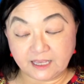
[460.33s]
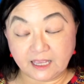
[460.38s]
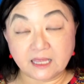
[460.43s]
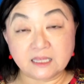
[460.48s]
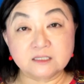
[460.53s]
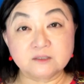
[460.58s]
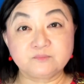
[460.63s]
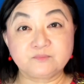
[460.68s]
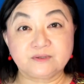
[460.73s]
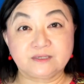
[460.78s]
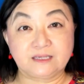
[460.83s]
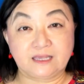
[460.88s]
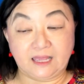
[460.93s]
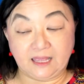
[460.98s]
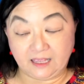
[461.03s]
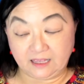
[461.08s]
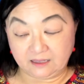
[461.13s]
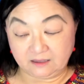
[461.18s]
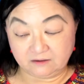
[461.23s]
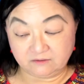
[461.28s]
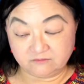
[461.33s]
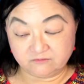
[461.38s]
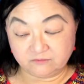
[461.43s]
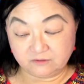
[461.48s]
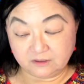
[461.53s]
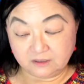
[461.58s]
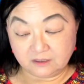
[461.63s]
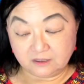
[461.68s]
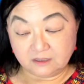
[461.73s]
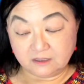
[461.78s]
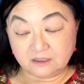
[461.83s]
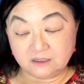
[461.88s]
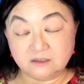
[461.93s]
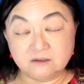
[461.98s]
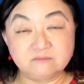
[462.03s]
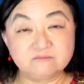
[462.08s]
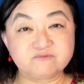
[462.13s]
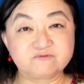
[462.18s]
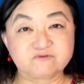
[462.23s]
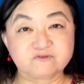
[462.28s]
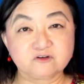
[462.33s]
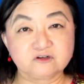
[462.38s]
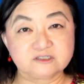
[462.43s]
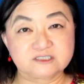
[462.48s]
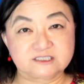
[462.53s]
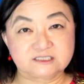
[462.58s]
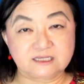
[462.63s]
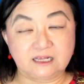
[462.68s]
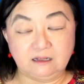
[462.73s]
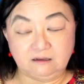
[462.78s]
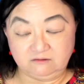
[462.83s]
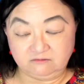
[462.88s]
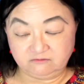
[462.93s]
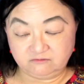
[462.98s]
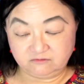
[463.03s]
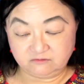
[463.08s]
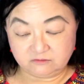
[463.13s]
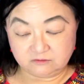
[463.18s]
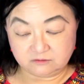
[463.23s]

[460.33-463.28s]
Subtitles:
and behave. Humph yourself.